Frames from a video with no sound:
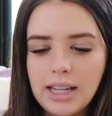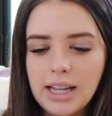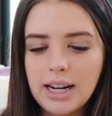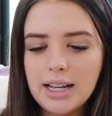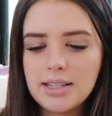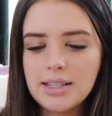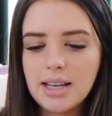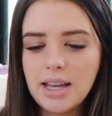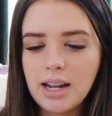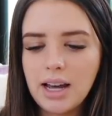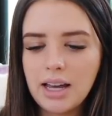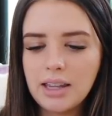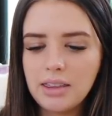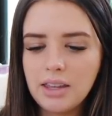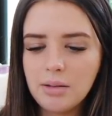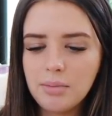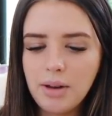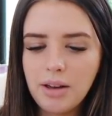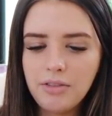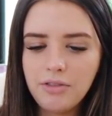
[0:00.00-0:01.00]
Then I said, I
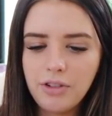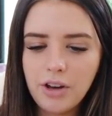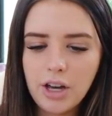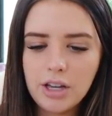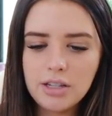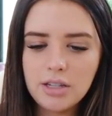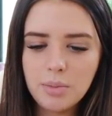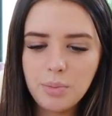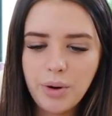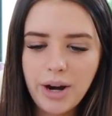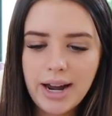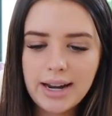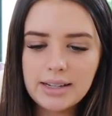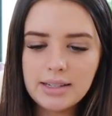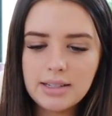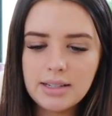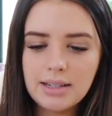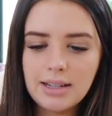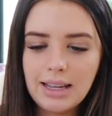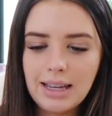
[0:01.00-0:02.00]
think my first
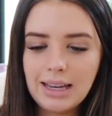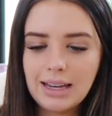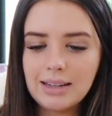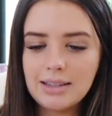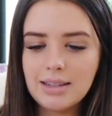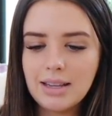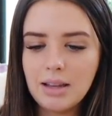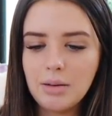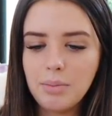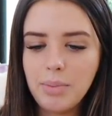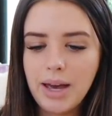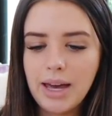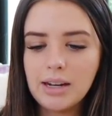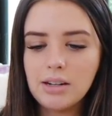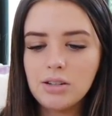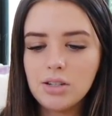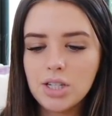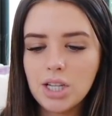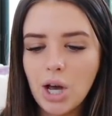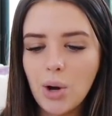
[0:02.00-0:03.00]
Braxton Hicks in
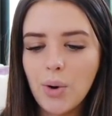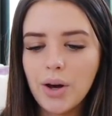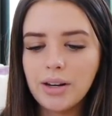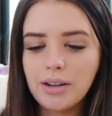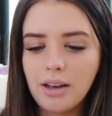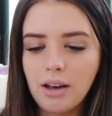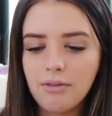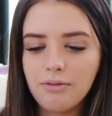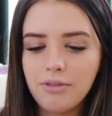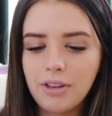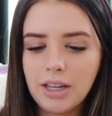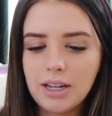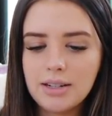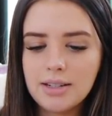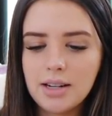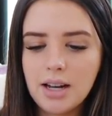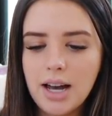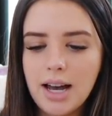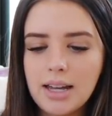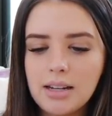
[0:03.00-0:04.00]
bed, so uncomfy and
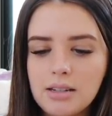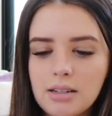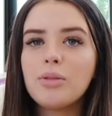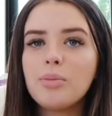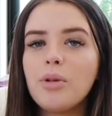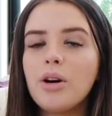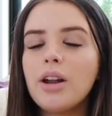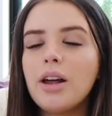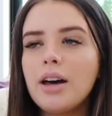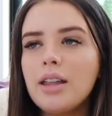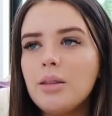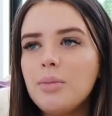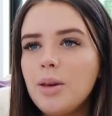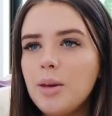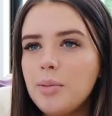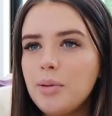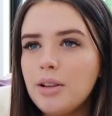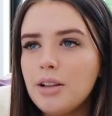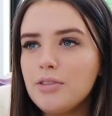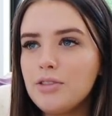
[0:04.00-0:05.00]
tight. From what other
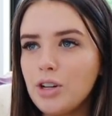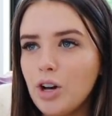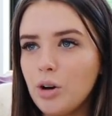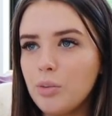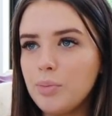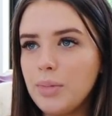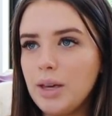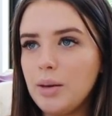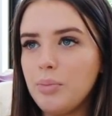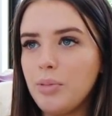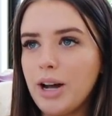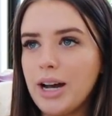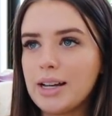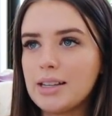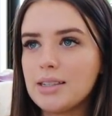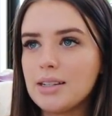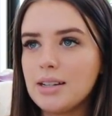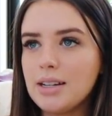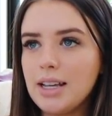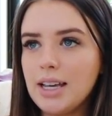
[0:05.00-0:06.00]
people have told me,
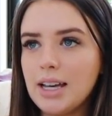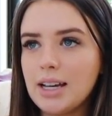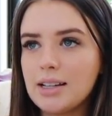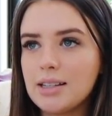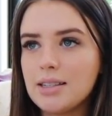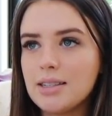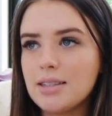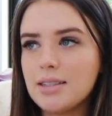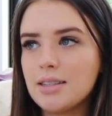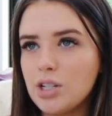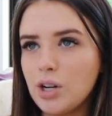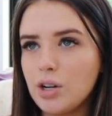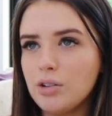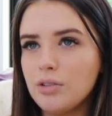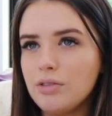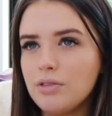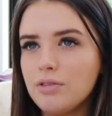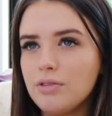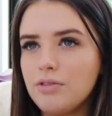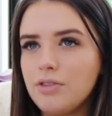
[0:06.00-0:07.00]
Braxton Hicks
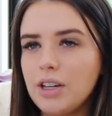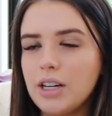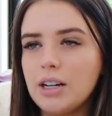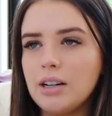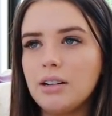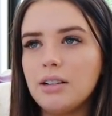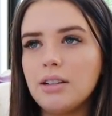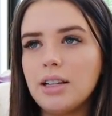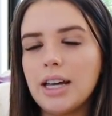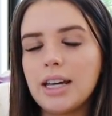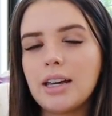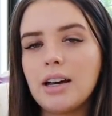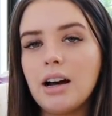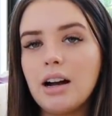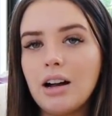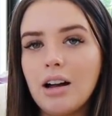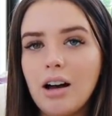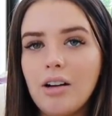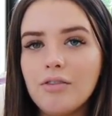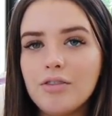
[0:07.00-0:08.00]
don't feel like
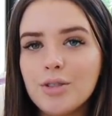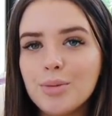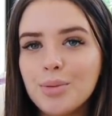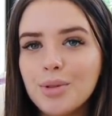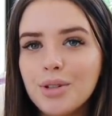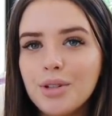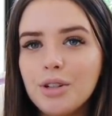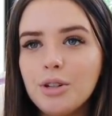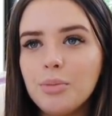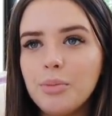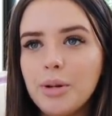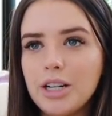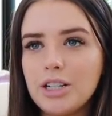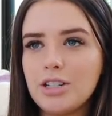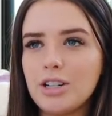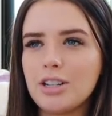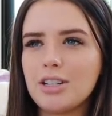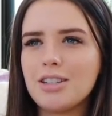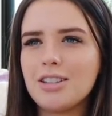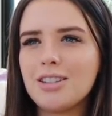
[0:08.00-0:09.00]
uncomfortable, but
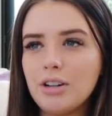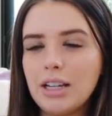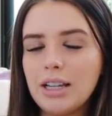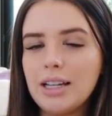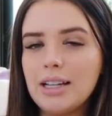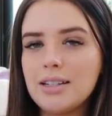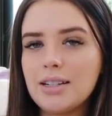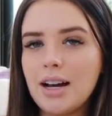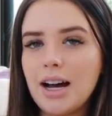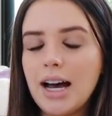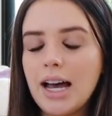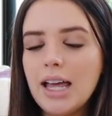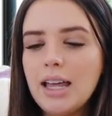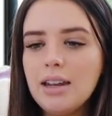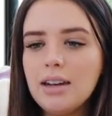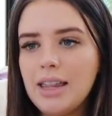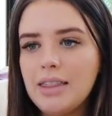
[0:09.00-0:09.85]
just really tight.